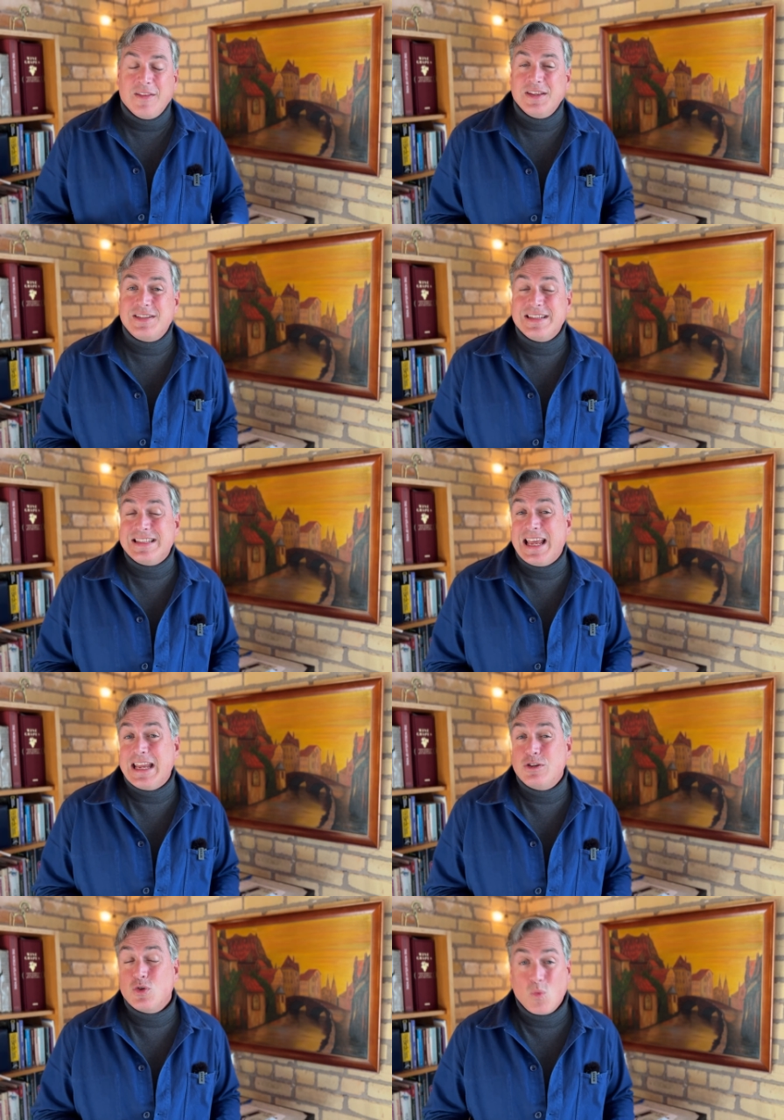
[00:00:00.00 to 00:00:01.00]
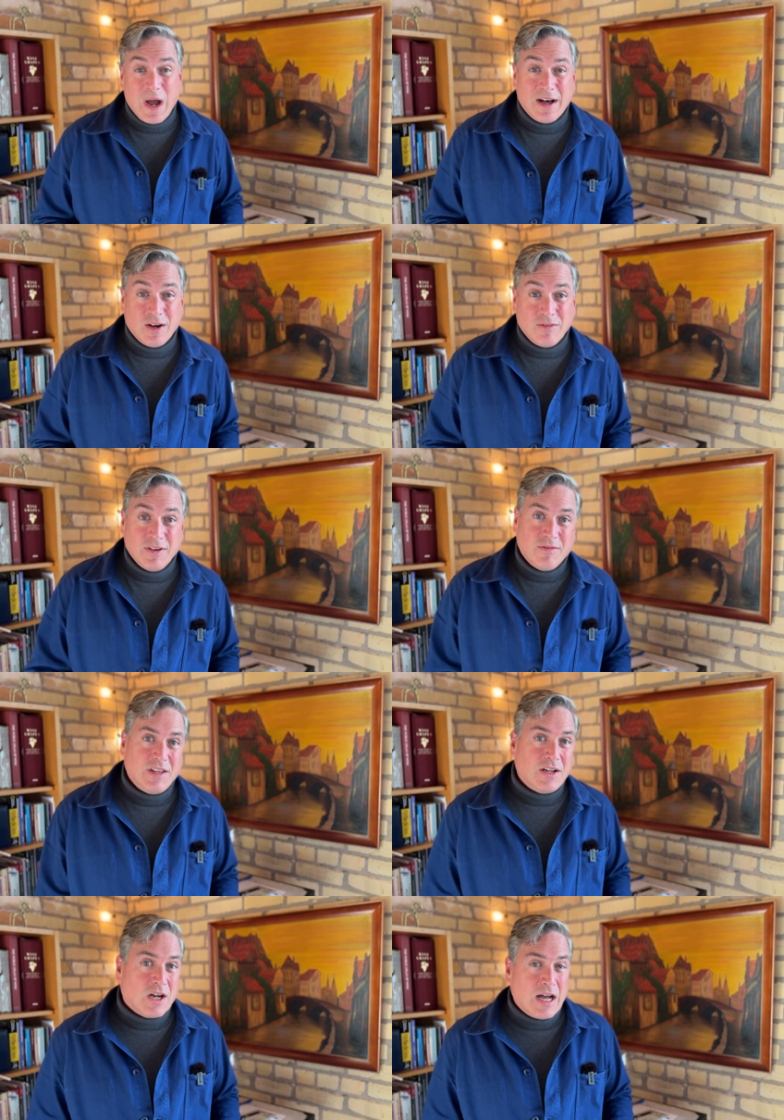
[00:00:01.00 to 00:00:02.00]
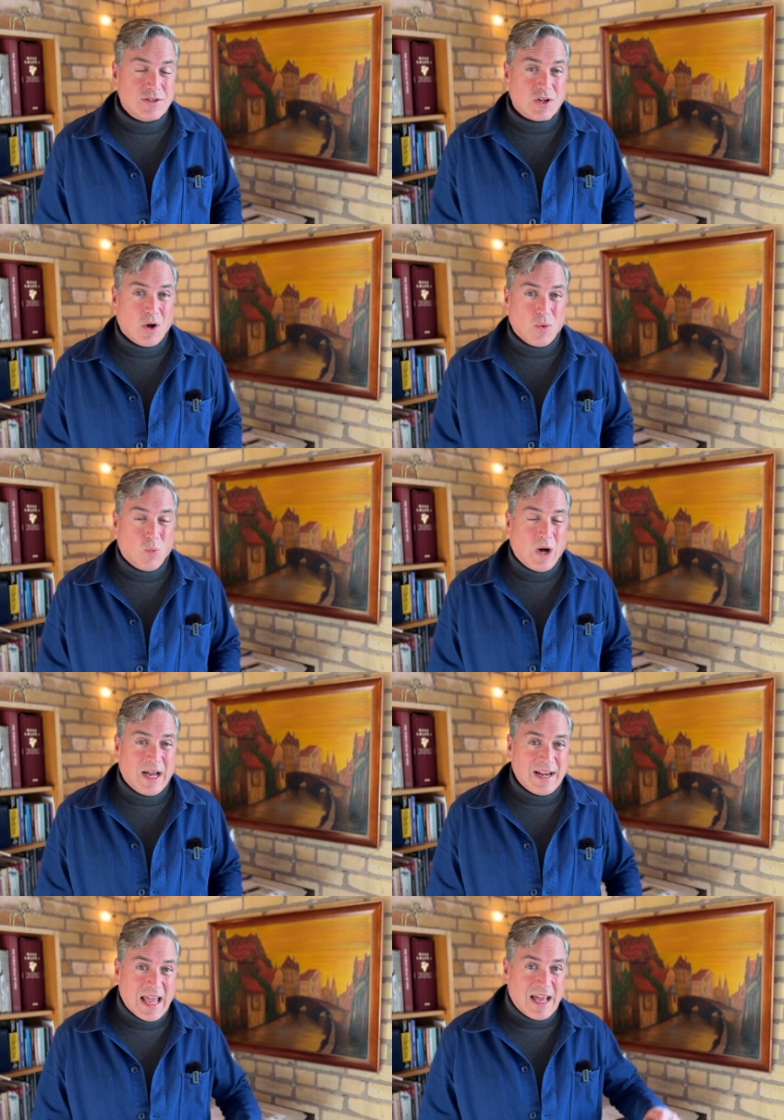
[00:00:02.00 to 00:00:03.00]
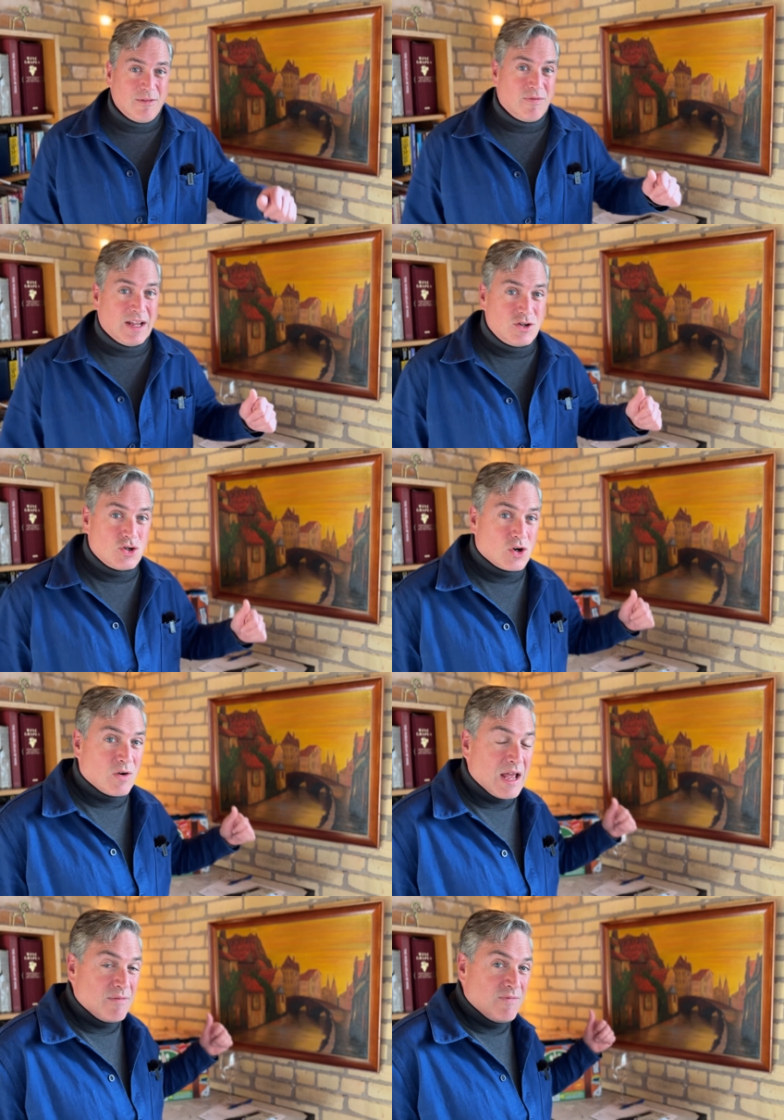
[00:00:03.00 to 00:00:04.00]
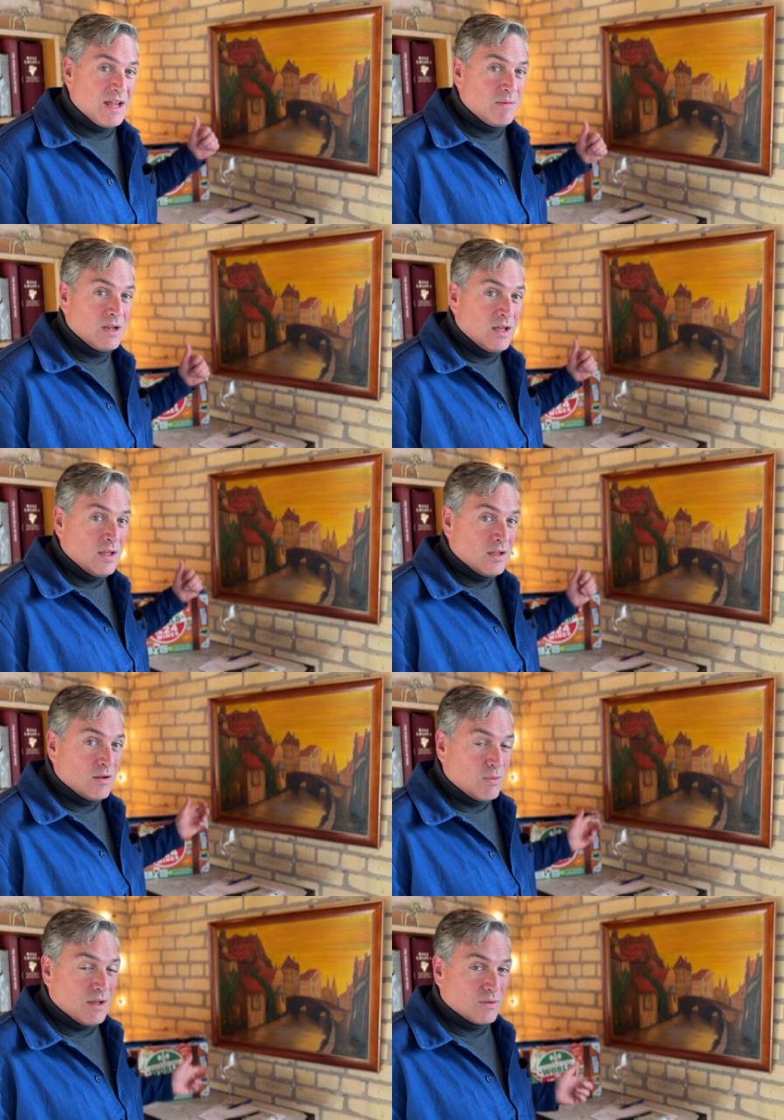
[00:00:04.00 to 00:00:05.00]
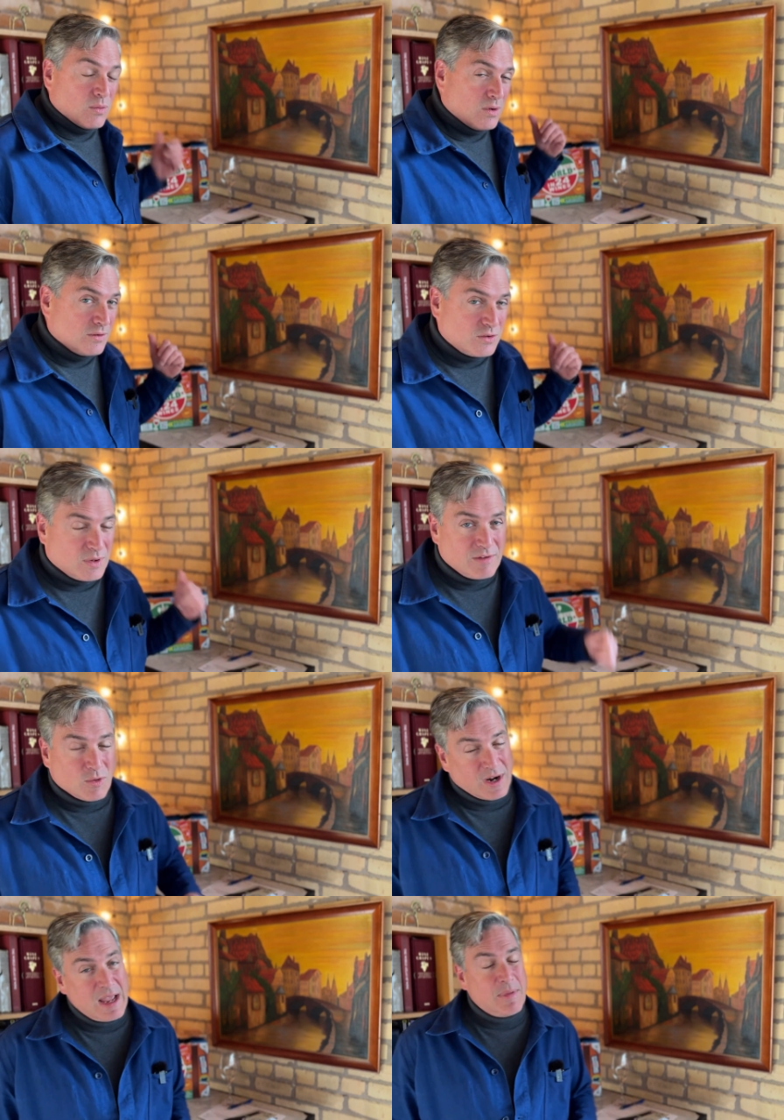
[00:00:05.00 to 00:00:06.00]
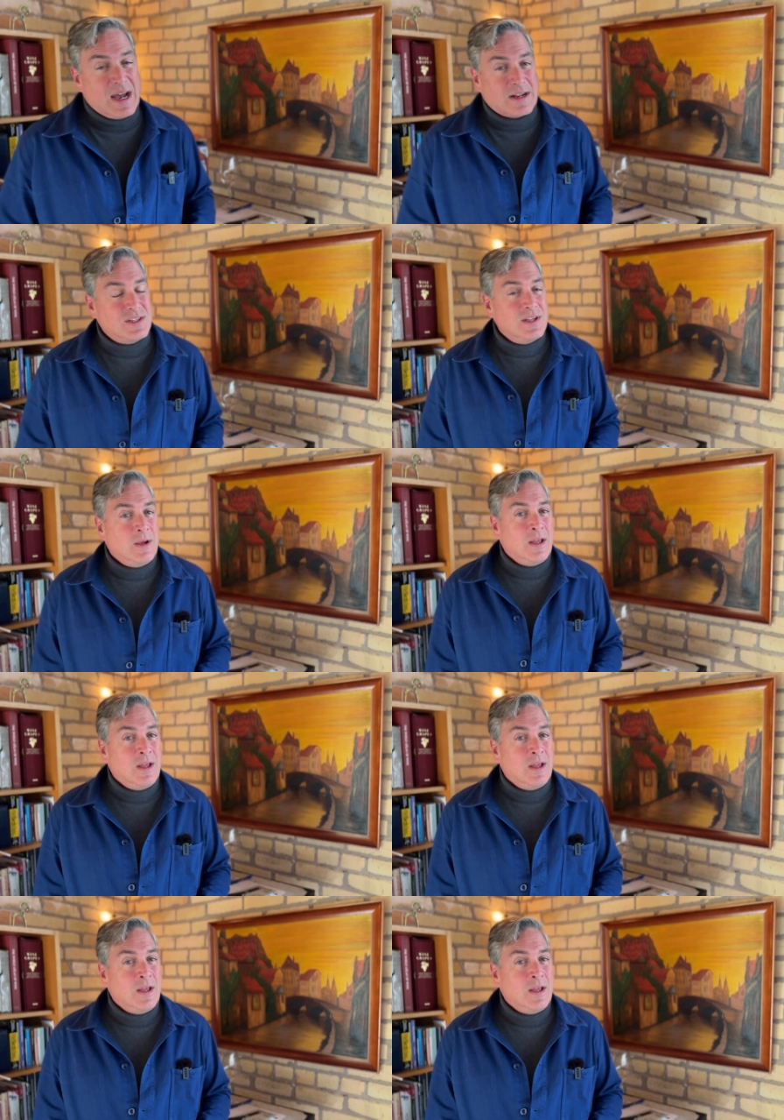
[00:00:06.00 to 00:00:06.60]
This is day 12 of the Costco Wine Adventure Around the World 24-Day Box.